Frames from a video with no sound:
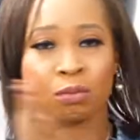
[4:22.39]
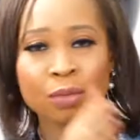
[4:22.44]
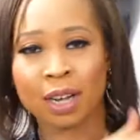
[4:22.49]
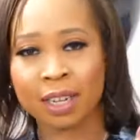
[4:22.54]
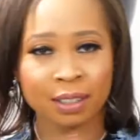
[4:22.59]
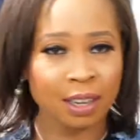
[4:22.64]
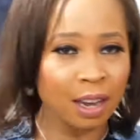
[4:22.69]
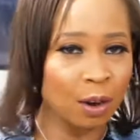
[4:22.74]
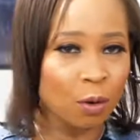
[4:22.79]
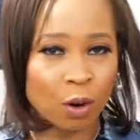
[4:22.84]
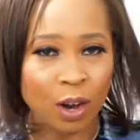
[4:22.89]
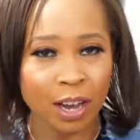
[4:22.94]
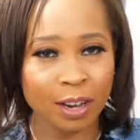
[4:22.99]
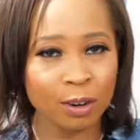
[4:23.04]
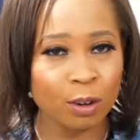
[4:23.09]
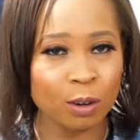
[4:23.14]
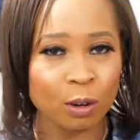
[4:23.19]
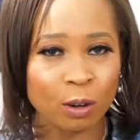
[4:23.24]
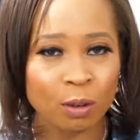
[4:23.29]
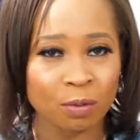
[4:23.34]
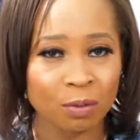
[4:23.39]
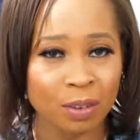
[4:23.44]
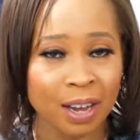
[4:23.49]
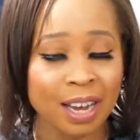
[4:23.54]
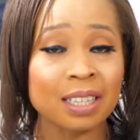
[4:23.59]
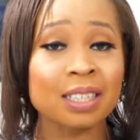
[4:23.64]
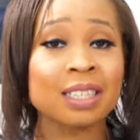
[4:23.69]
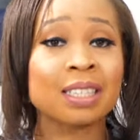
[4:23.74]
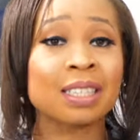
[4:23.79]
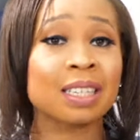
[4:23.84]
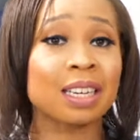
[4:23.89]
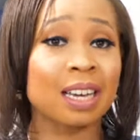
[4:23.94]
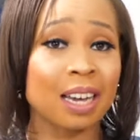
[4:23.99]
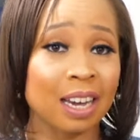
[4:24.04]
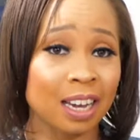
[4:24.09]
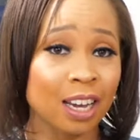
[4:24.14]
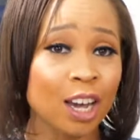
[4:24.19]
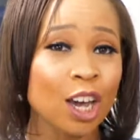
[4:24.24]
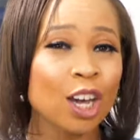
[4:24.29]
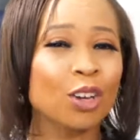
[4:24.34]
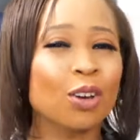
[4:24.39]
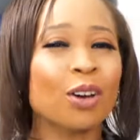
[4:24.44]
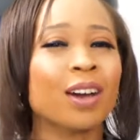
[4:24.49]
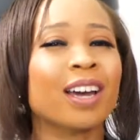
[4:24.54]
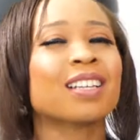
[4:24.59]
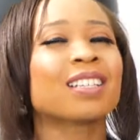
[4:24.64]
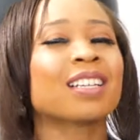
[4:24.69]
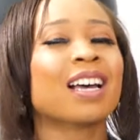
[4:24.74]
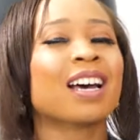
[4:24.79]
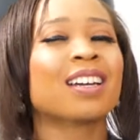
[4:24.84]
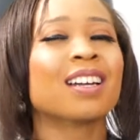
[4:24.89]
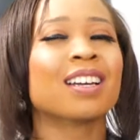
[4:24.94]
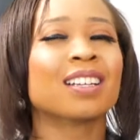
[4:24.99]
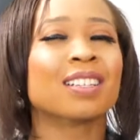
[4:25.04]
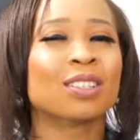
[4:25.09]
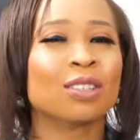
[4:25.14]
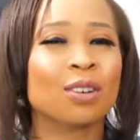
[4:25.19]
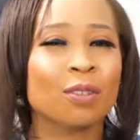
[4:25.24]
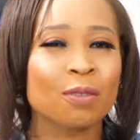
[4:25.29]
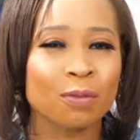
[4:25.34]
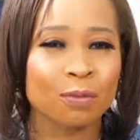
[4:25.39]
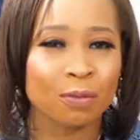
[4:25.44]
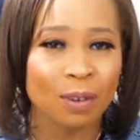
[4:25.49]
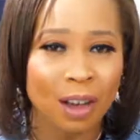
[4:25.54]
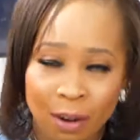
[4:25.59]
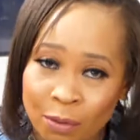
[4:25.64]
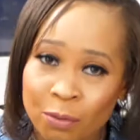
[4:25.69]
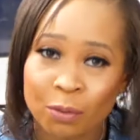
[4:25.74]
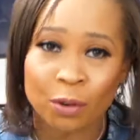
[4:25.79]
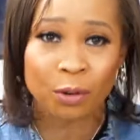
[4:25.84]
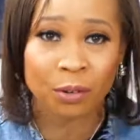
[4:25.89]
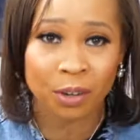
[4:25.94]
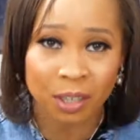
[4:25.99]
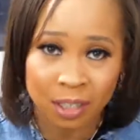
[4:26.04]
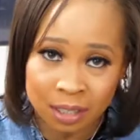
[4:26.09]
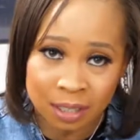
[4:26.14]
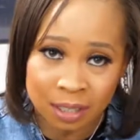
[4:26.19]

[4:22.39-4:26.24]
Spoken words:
patewa and all of that. See, your hair is gonna suffer for it.